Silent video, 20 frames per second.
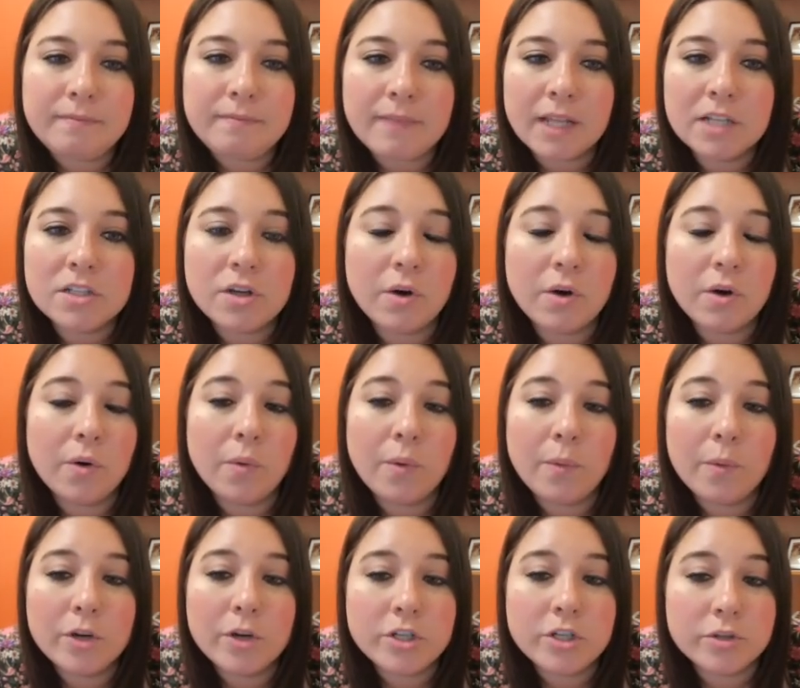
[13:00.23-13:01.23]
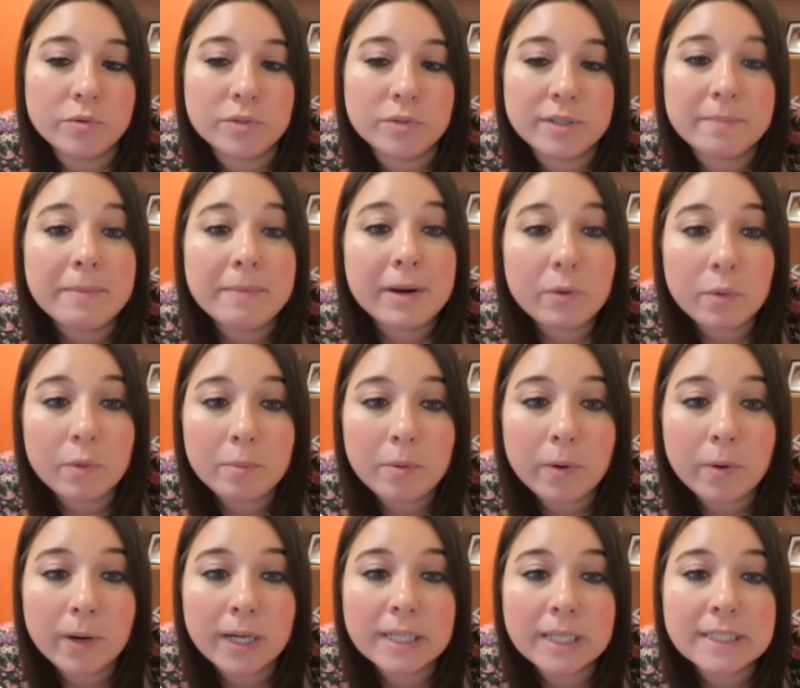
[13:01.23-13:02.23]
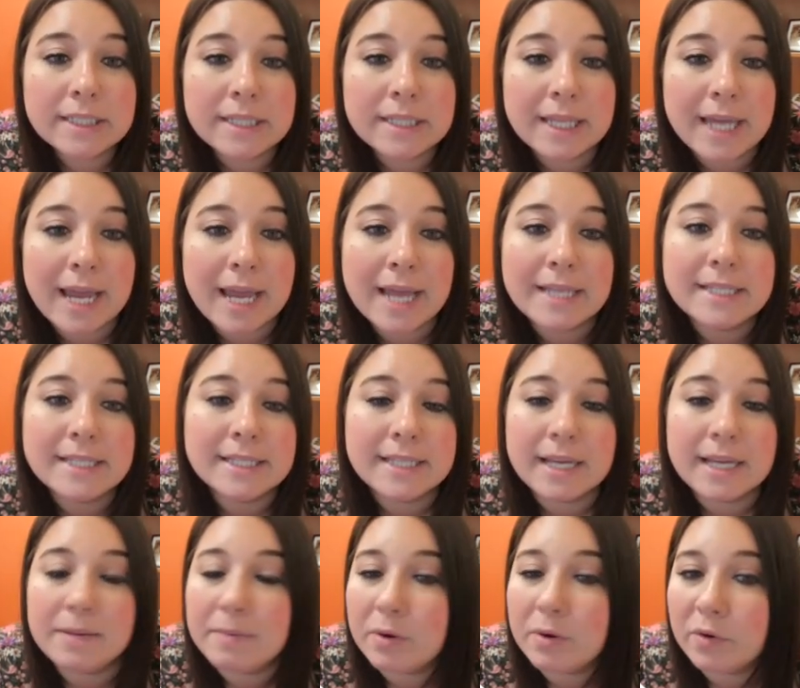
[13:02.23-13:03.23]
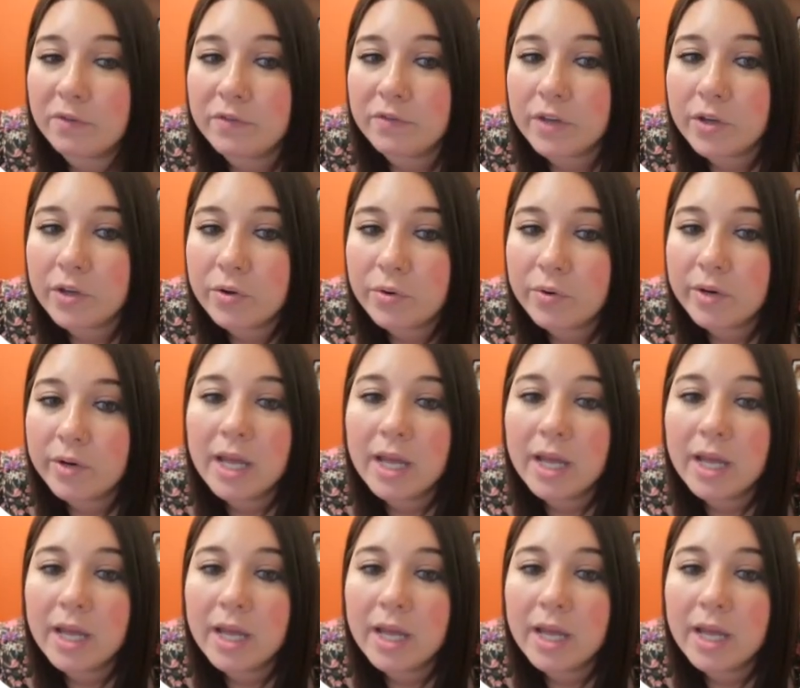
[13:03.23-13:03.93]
So once you submit a report, the case is going to be reviewed,